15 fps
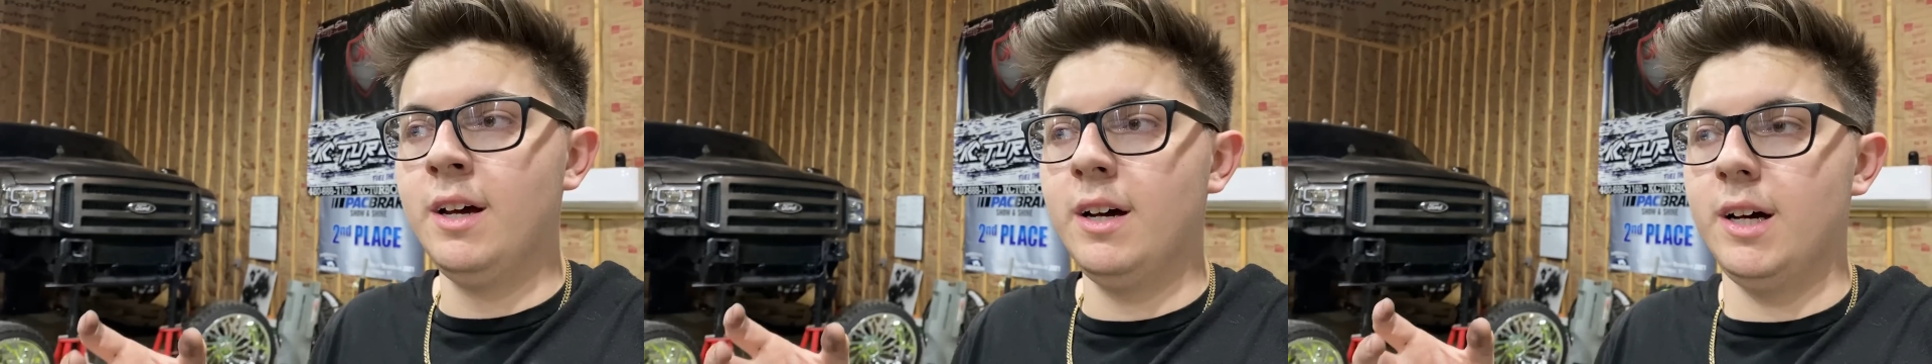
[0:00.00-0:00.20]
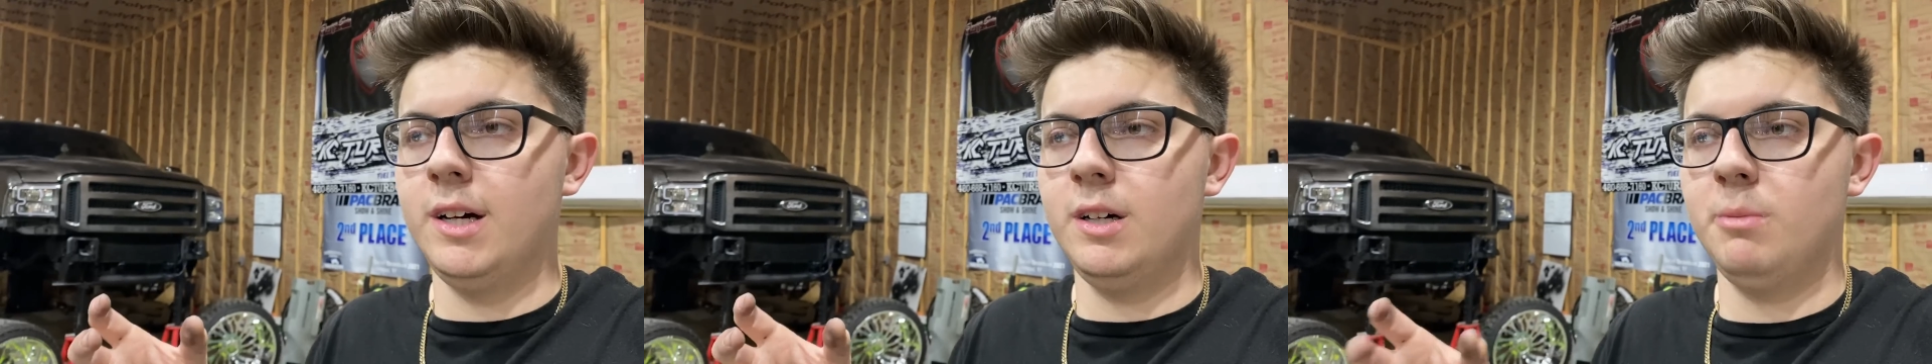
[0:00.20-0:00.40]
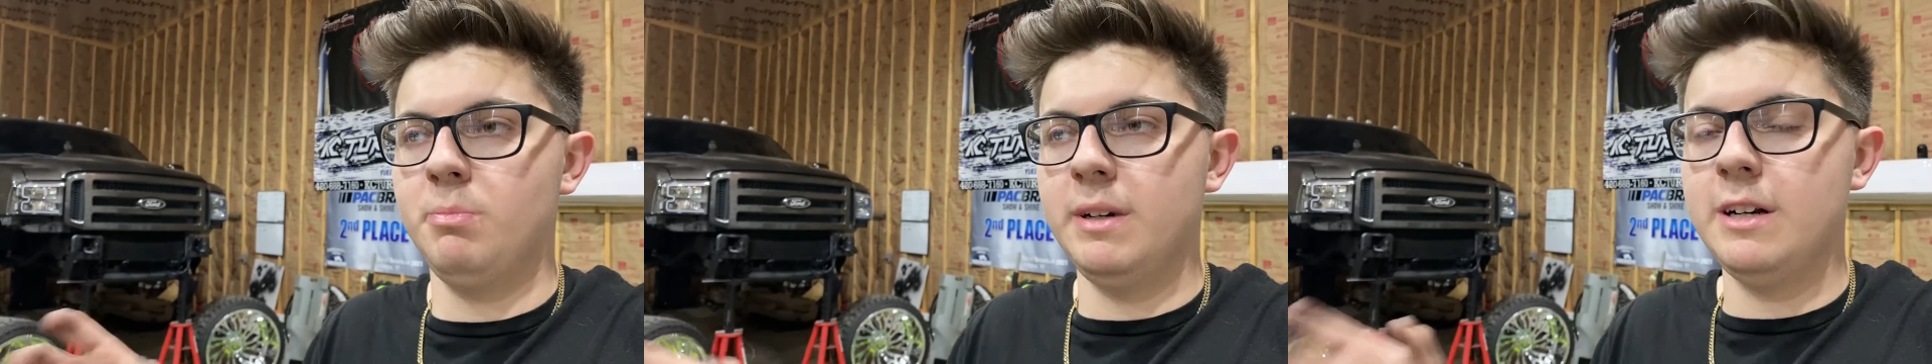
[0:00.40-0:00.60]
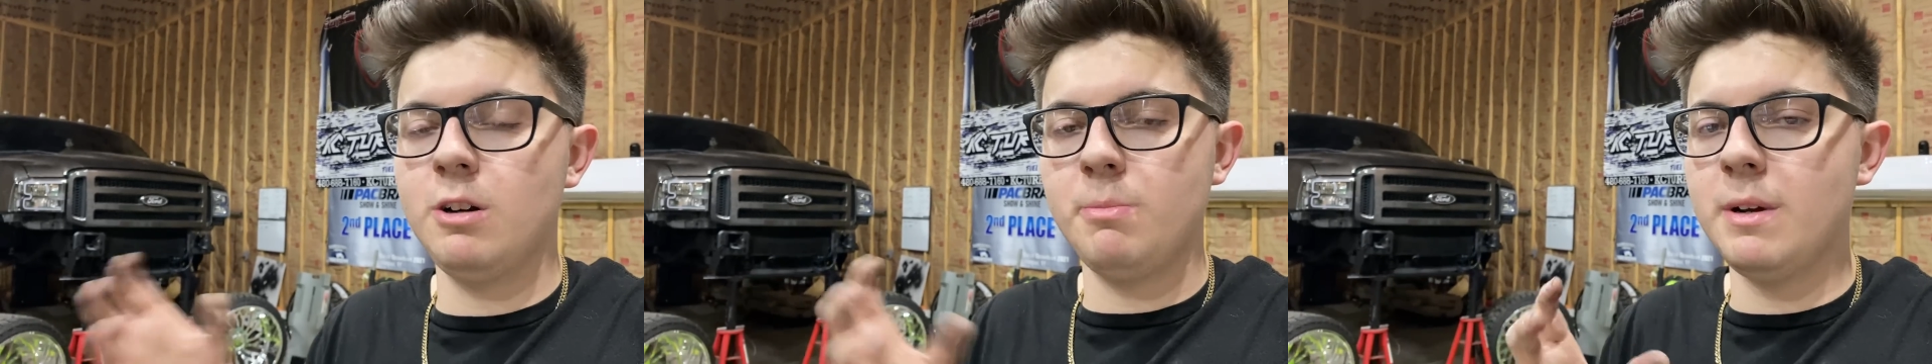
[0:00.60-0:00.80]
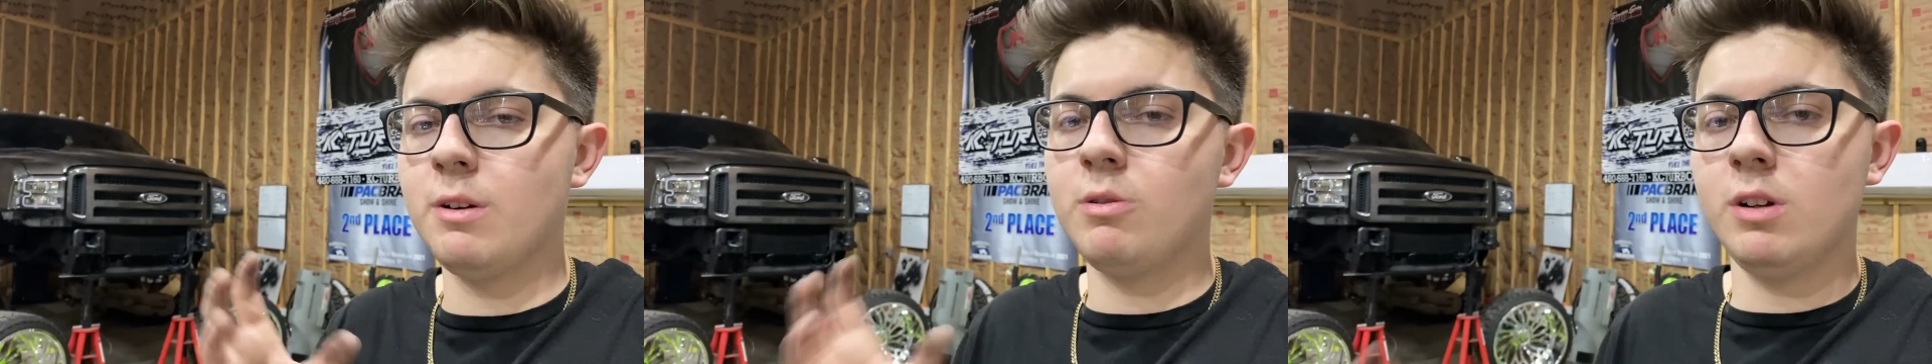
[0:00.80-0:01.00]
but it'll
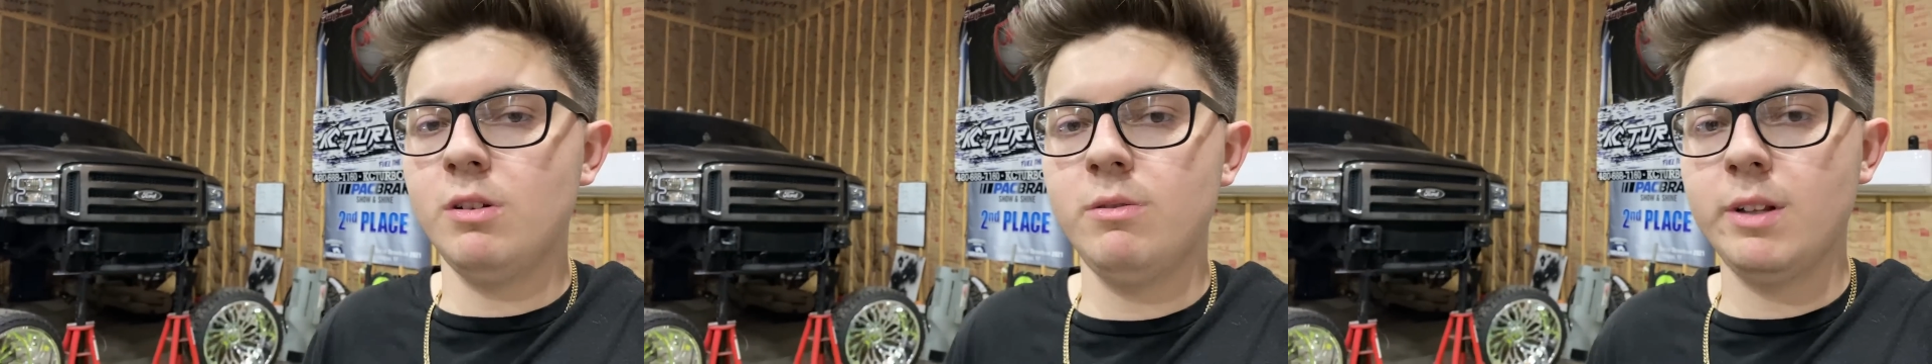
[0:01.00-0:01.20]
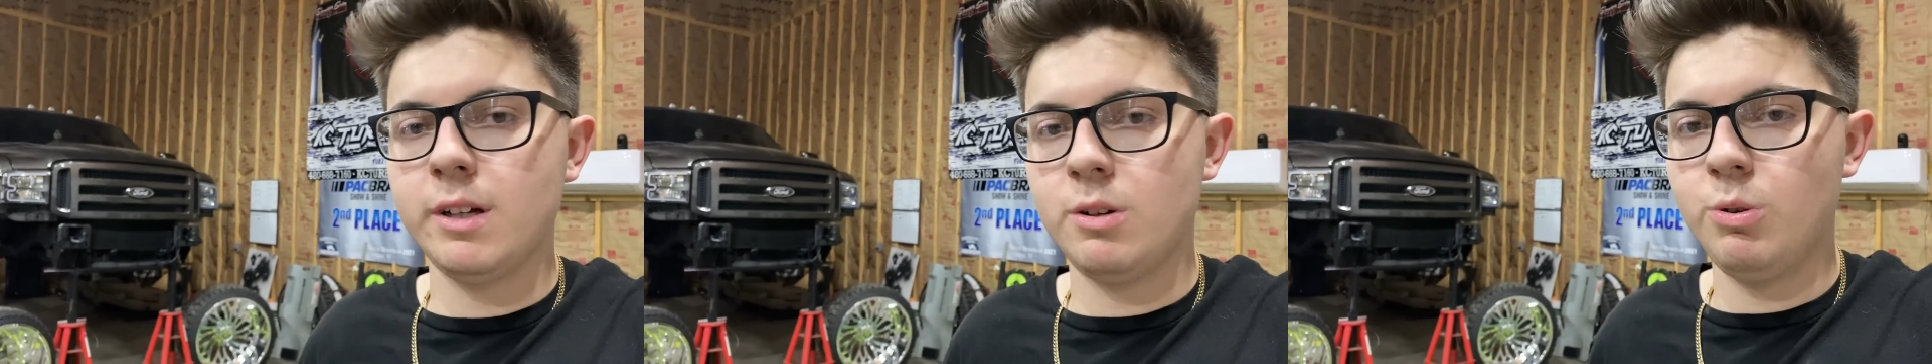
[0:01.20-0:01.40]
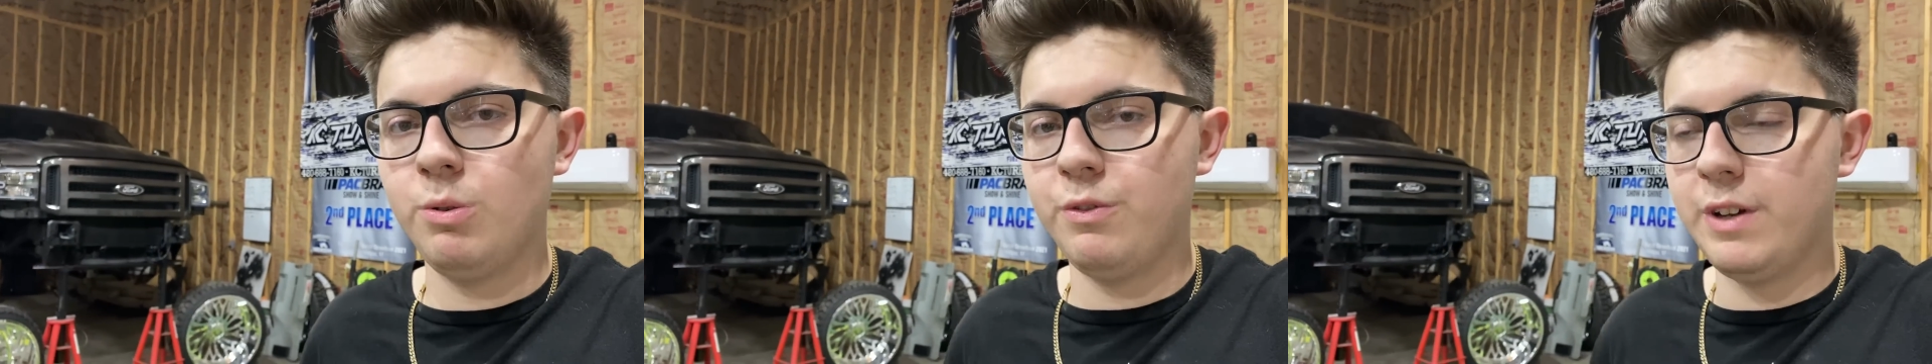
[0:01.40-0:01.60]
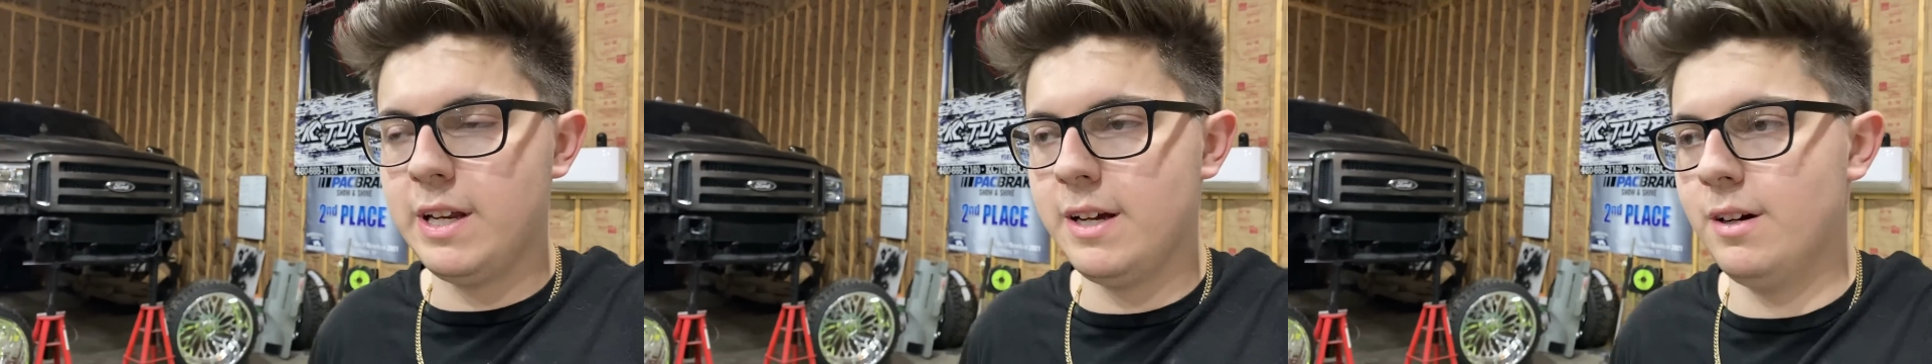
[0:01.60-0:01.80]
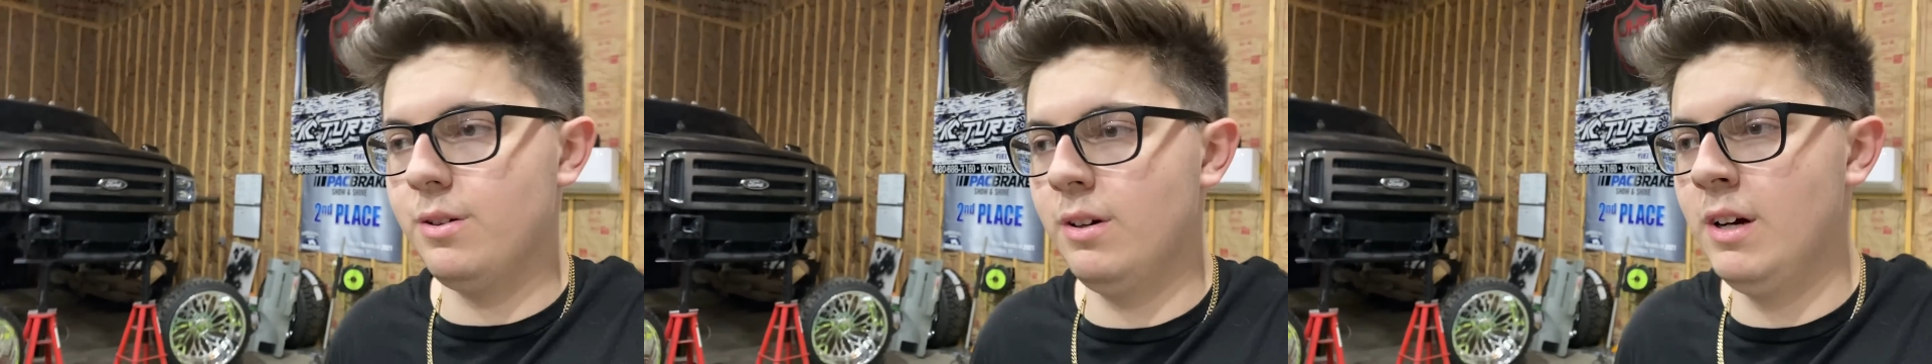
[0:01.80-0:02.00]
be a really, really cool
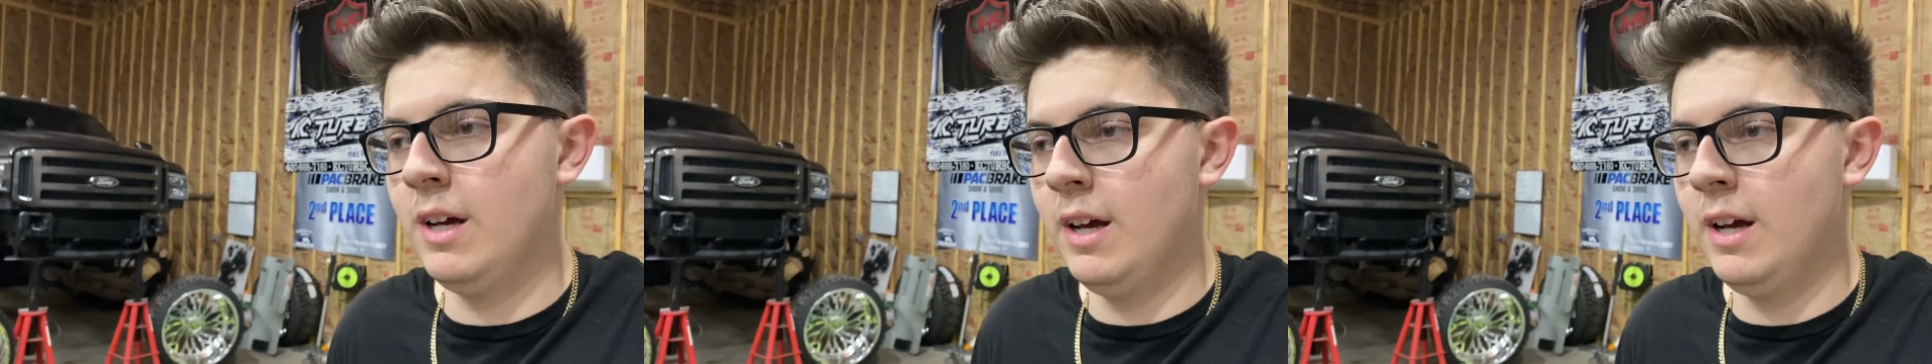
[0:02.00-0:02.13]
video